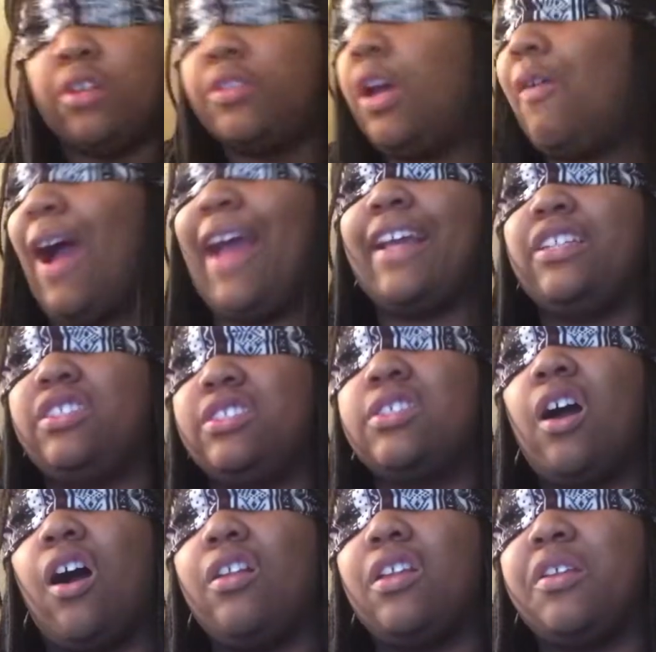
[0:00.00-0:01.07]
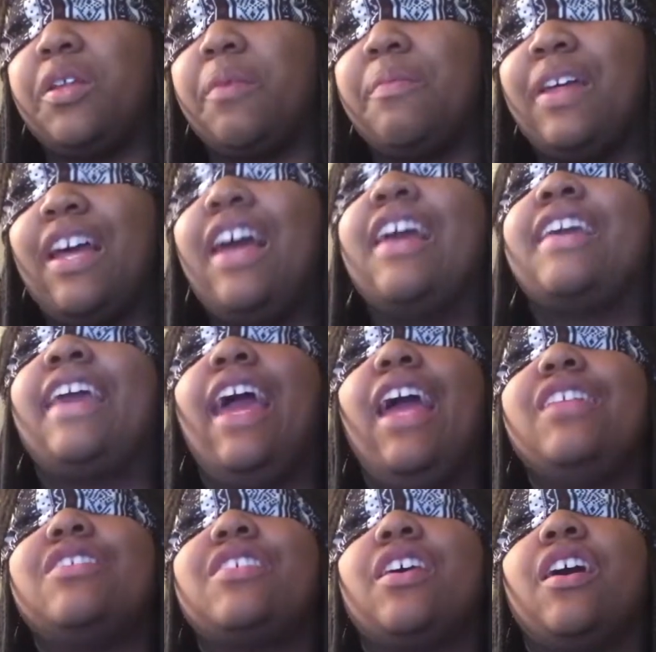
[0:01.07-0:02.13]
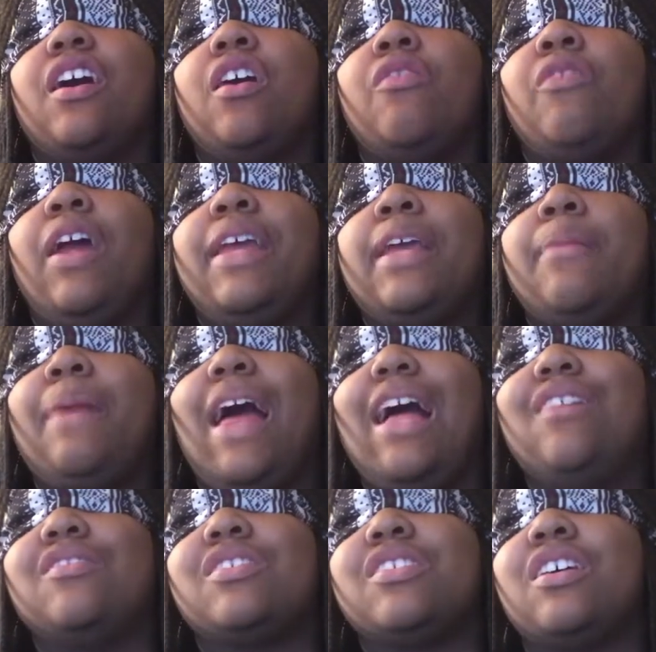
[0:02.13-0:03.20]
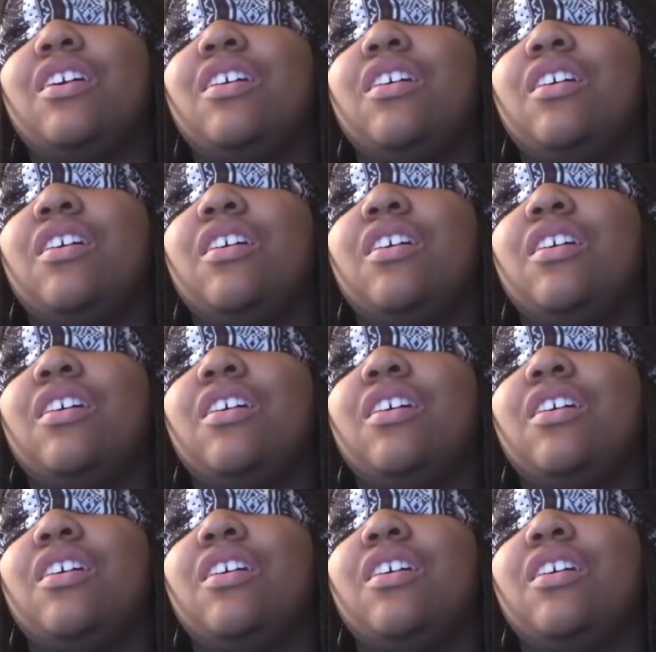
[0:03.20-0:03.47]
No, I could just call on them. Kids, ring your bells!